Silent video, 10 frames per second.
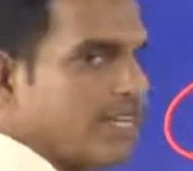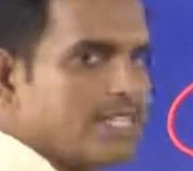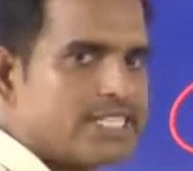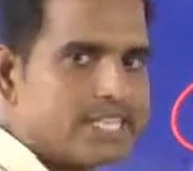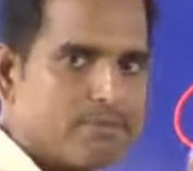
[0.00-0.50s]

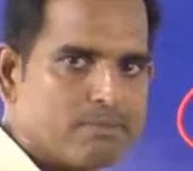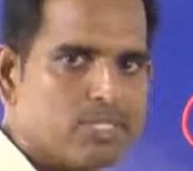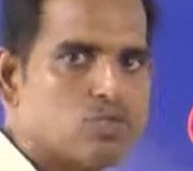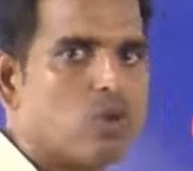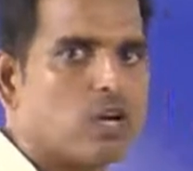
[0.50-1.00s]
Data type
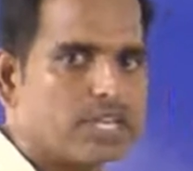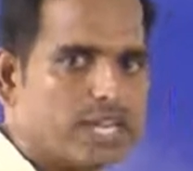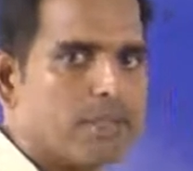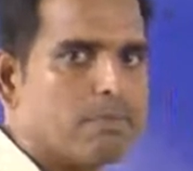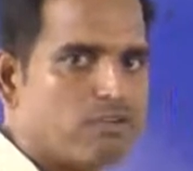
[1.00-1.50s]
means
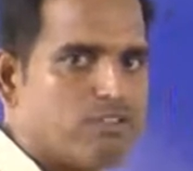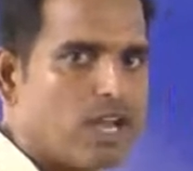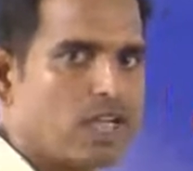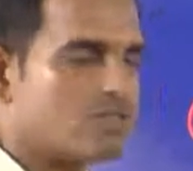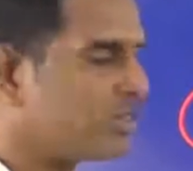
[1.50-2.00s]
what type of
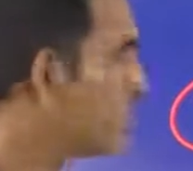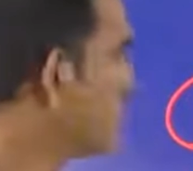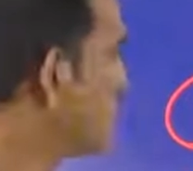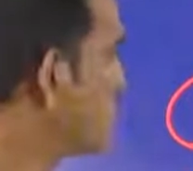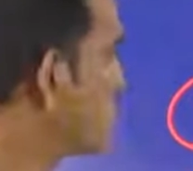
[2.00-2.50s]
values you are
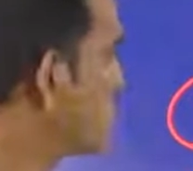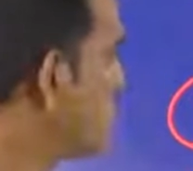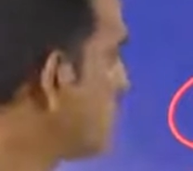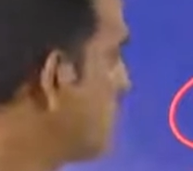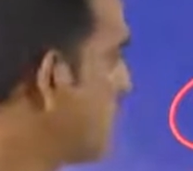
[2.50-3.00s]
going to
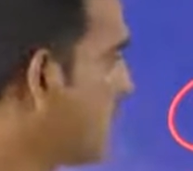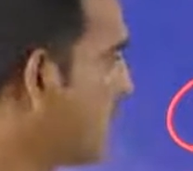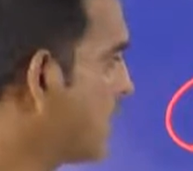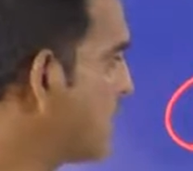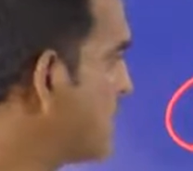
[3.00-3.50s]
store,
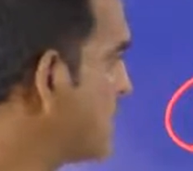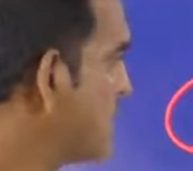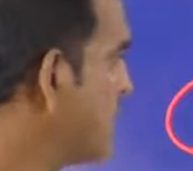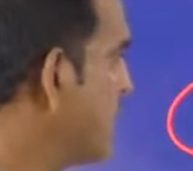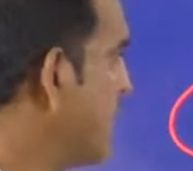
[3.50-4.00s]
and
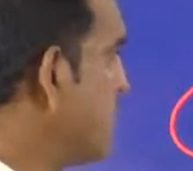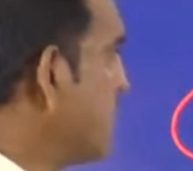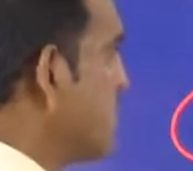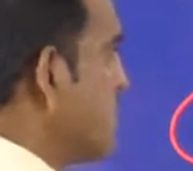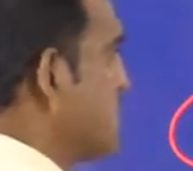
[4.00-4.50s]
the
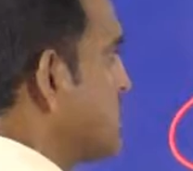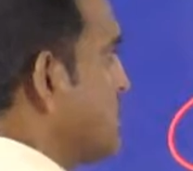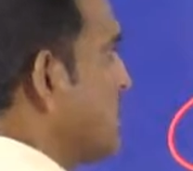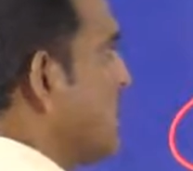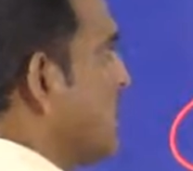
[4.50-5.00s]
name, the
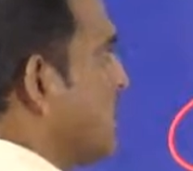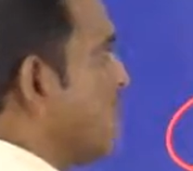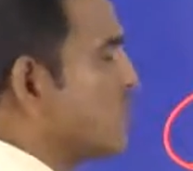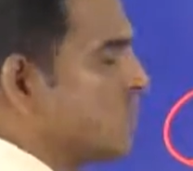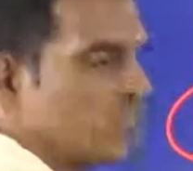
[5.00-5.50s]
single
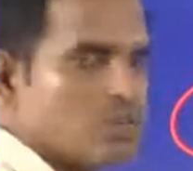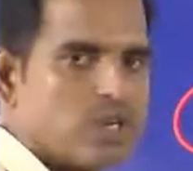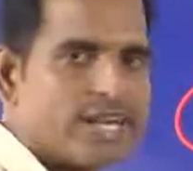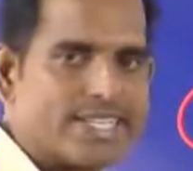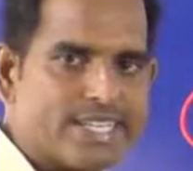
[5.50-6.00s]
name with which
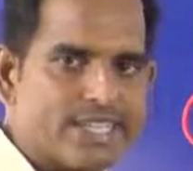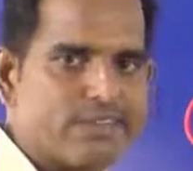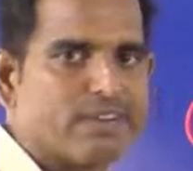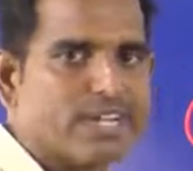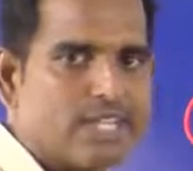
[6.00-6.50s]
you
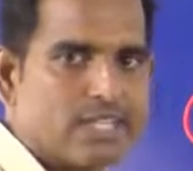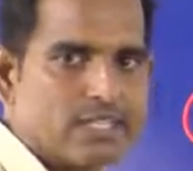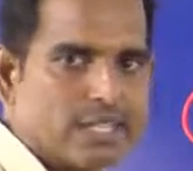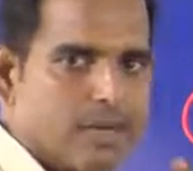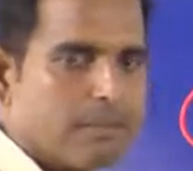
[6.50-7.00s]
identify
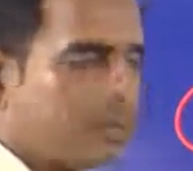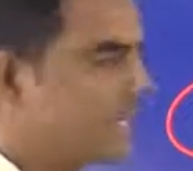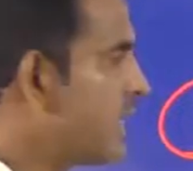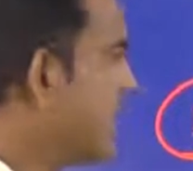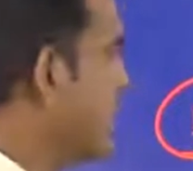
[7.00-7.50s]
the
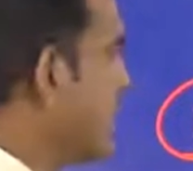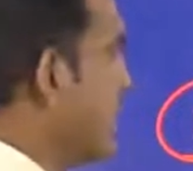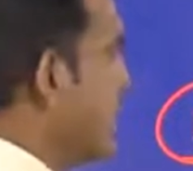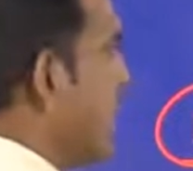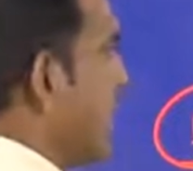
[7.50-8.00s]
complete
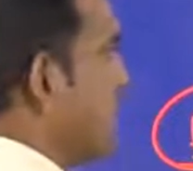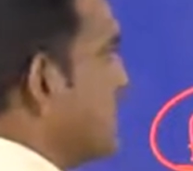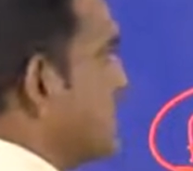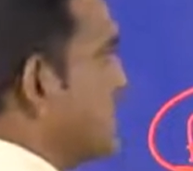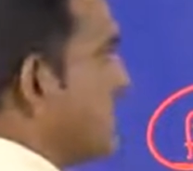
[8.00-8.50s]
array,
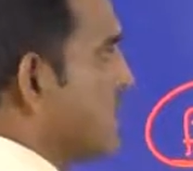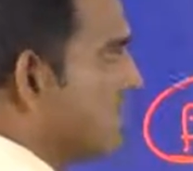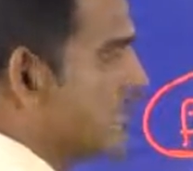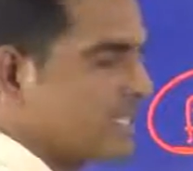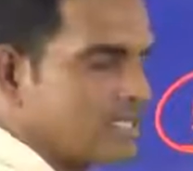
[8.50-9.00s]
and the
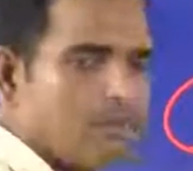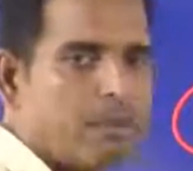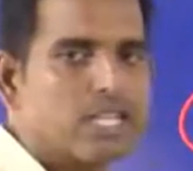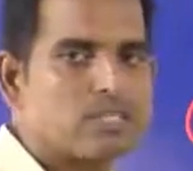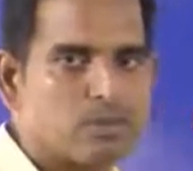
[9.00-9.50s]
size, that is the
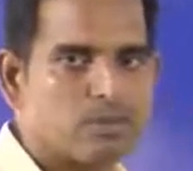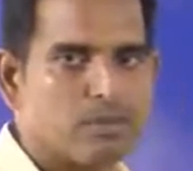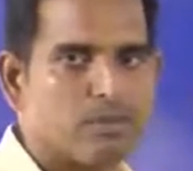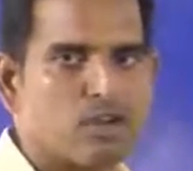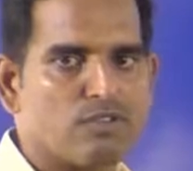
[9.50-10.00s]
maximum
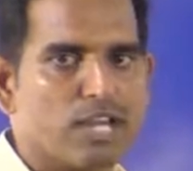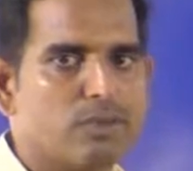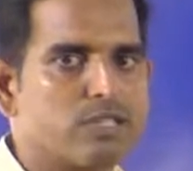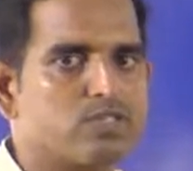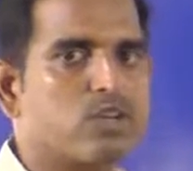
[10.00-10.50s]
number of
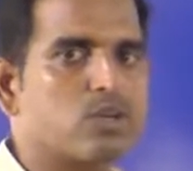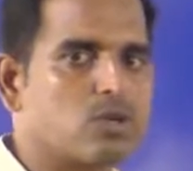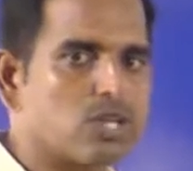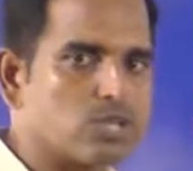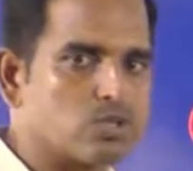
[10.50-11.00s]
elements you are
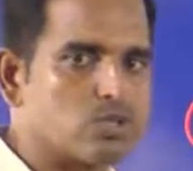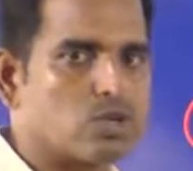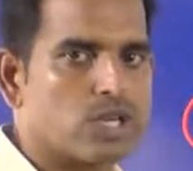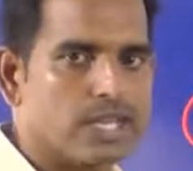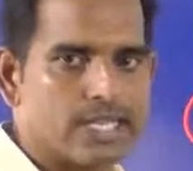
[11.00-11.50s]
going to
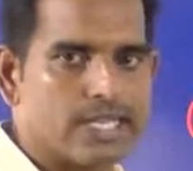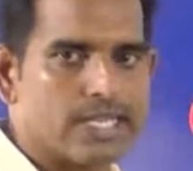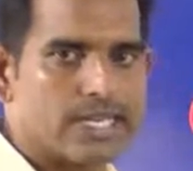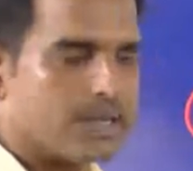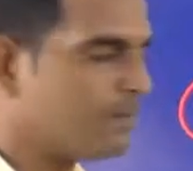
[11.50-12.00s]
store in
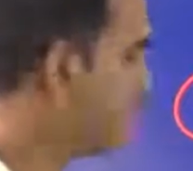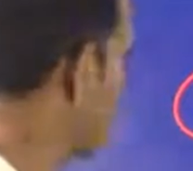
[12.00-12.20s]
that array.